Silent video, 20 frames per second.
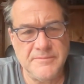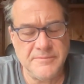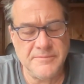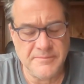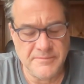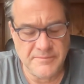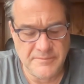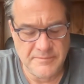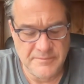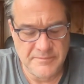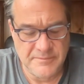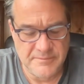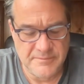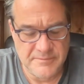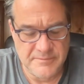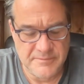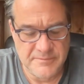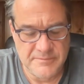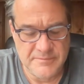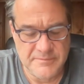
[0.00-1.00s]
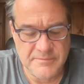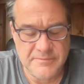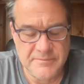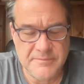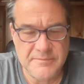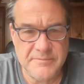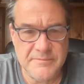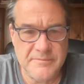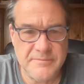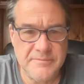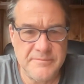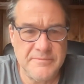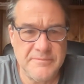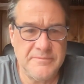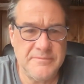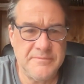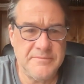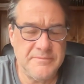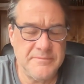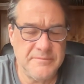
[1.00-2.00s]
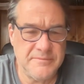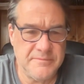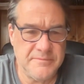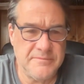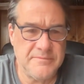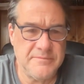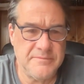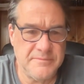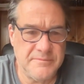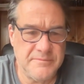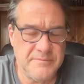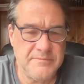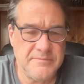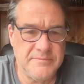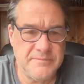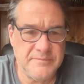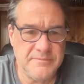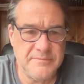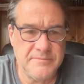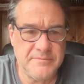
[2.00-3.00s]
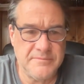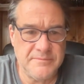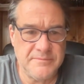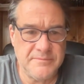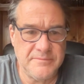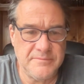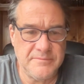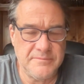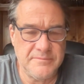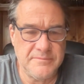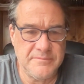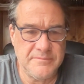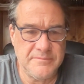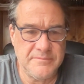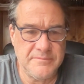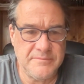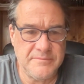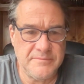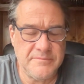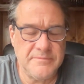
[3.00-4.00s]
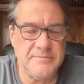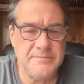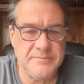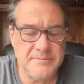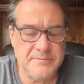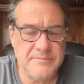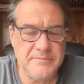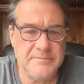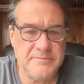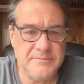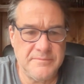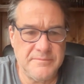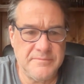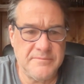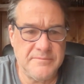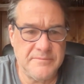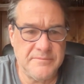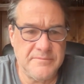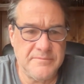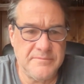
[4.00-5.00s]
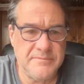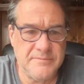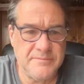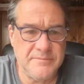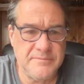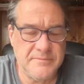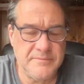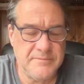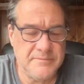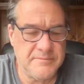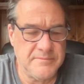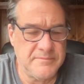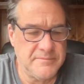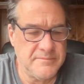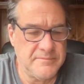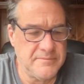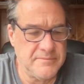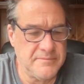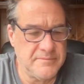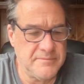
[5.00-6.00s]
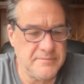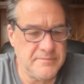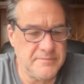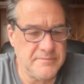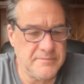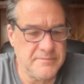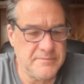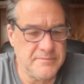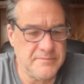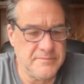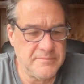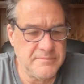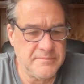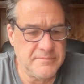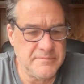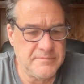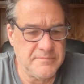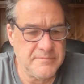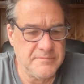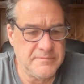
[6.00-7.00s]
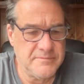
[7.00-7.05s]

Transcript: This person isn't speaking.